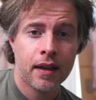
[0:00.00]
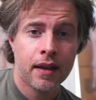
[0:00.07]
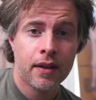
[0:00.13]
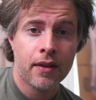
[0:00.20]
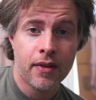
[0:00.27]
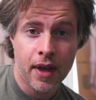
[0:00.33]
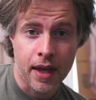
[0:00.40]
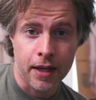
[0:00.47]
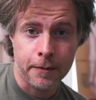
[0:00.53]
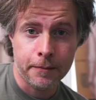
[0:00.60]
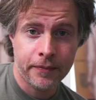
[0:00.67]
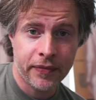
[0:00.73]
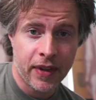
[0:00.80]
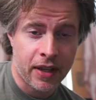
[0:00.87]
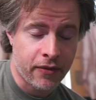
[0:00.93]
Then,
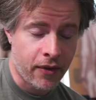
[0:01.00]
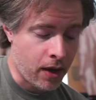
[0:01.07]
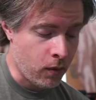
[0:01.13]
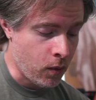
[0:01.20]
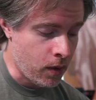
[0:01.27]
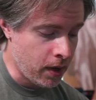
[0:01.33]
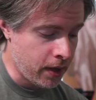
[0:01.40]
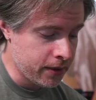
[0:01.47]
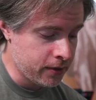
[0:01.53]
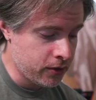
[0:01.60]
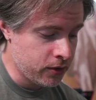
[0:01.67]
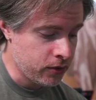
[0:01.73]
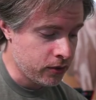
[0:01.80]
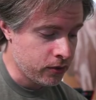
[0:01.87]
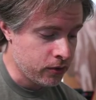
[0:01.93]
if I want
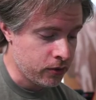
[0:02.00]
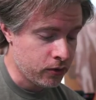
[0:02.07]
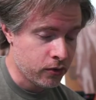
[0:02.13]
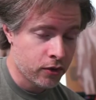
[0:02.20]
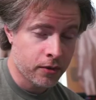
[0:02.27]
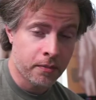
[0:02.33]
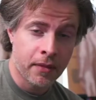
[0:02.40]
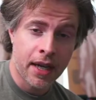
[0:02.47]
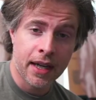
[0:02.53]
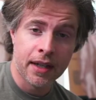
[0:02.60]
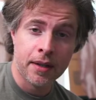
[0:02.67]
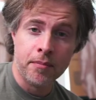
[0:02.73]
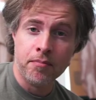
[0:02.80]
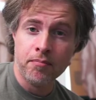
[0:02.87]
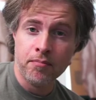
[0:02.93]
to make it a
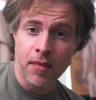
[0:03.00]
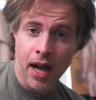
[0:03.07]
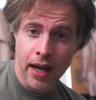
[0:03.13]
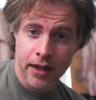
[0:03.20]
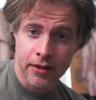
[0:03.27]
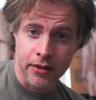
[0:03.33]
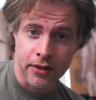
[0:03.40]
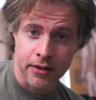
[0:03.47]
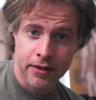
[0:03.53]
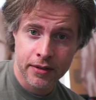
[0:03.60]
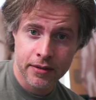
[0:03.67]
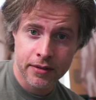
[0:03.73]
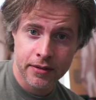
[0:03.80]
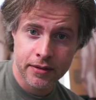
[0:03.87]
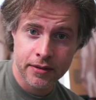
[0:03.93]
minor
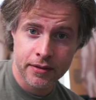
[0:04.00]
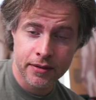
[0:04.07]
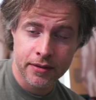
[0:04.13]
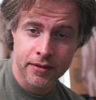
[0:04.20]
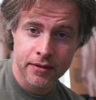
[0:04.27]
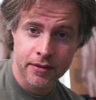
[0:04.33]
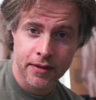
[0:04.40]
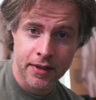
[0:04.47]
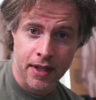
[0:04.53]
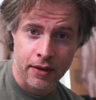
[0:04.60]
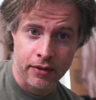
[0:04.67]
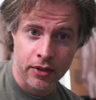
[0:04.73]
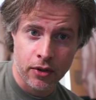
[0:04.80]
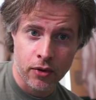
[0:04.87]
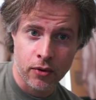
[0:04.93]

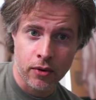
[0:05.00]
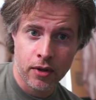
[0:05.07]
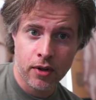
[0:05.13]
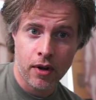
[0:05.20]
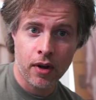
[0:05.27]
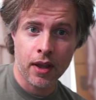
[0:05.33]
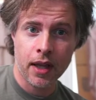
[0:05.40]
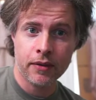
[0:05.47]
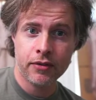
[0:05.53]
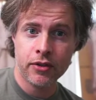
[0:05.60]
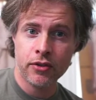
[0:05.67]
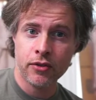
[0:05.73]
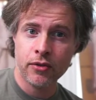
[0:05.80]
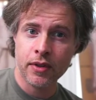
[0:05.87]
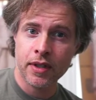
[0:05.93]
7 chord, all I have to
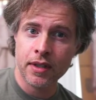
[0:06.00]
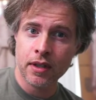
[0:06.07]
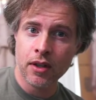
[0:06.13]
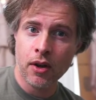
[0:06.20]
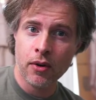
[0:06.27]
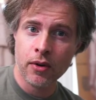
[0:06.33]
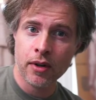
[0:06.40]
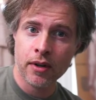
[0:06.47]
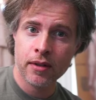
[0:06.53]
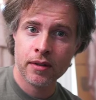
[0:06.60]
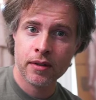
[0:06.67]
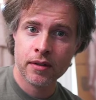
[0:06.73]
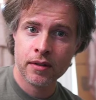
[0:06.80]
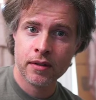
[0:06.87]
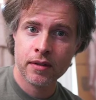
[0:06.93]
do is lower
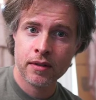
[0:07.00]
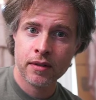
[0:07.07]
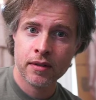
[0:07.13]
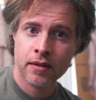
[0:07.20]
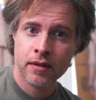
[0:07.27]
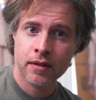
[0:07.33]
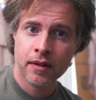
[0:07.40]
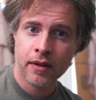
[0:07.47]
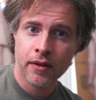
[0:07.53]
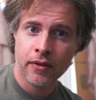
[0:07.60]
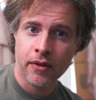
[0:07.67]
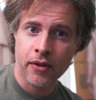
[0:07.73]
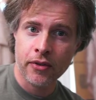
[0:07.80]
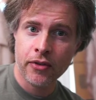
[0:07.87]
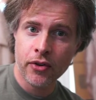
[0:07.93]
the
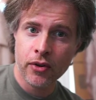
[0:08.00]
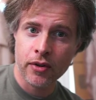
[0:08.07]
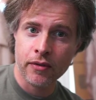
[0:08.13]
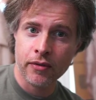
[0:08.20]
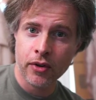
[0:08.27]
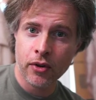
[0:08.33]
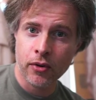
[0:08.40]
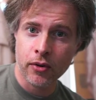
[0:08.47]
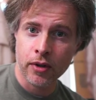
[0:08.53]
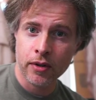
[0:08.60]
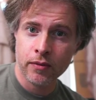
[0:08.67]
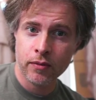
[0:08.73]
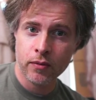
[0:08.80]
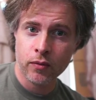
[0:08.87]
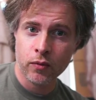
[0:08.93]
third of the chord,
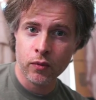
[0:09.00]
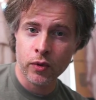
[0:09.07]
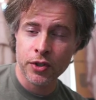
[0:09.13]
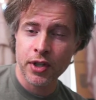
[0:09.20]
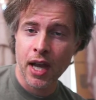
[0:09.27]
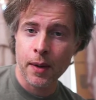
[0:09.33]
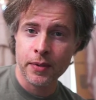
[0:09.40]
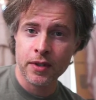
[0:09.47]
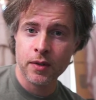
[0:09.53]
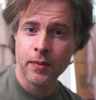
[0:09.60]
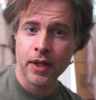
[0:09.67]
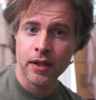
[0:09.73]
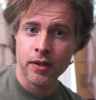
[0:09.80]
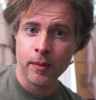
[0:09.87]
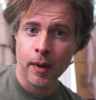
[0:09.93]
which happens to be
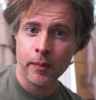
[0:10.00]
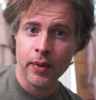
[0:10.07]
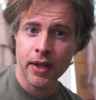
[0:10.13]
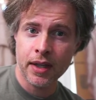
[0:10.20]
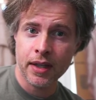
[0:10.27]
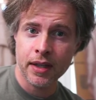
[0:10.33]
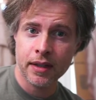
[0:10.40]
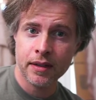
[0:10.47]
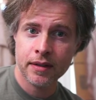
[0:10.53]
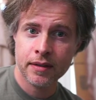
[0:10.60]
under my pinky,